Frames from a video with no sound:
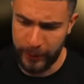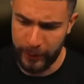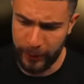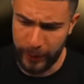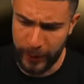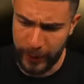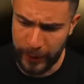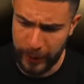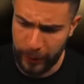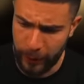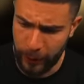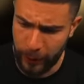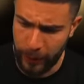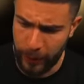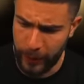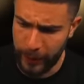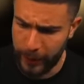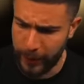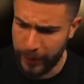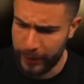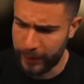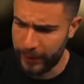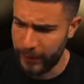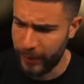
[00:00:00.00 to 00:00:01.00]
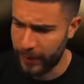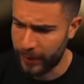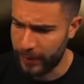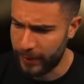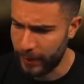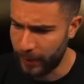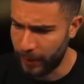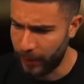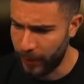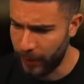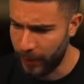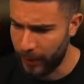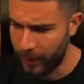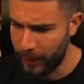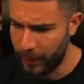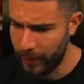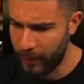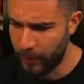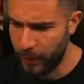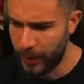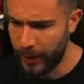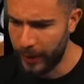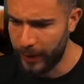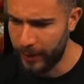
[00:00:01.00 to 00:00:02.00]
really hope that this does something.
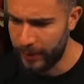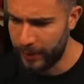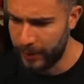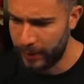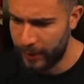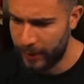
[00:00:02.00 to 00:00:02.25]
Please.